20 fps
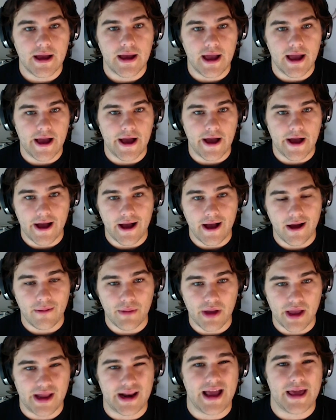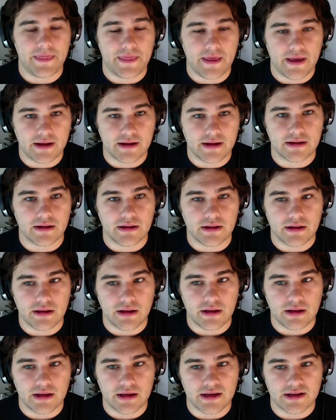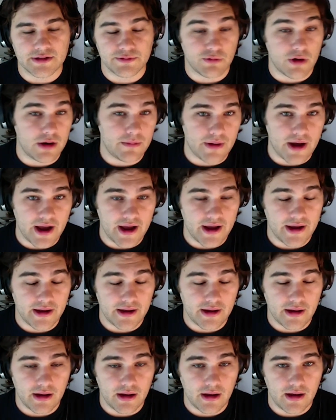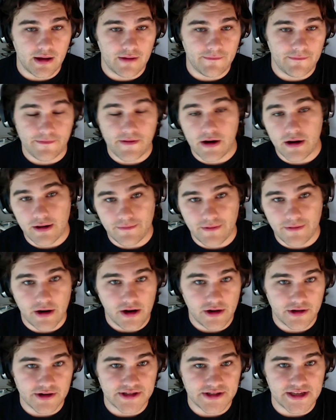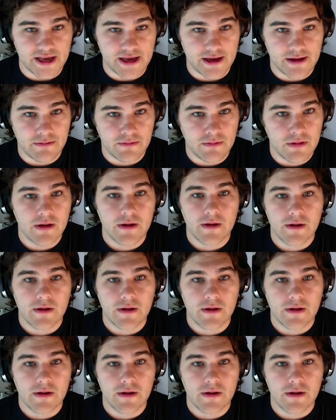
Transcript: and I think is run by a very, very good team.